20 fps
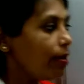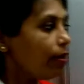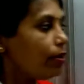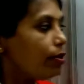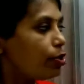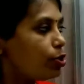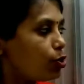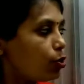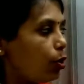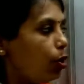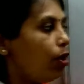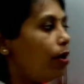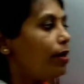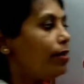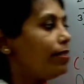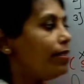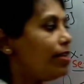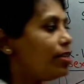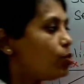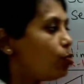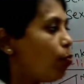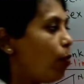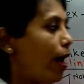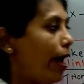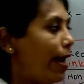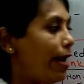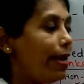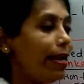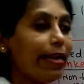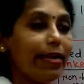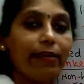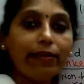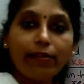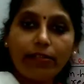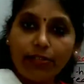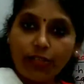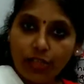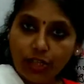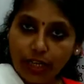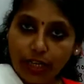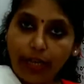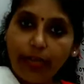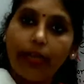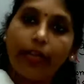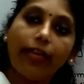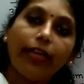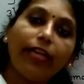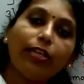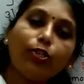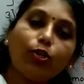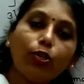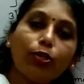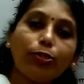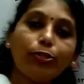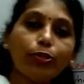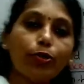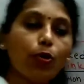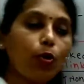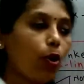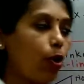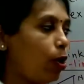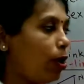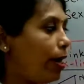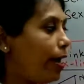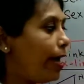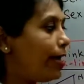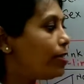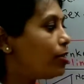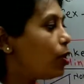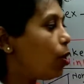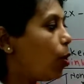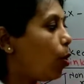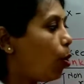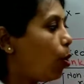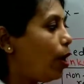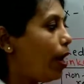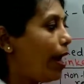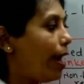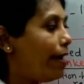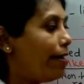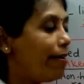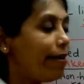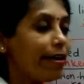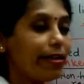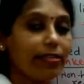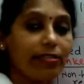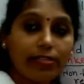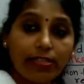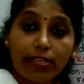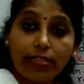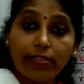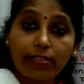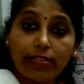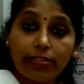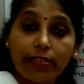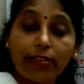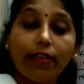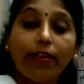So this Y-linked gene is also called as Hollandric genes.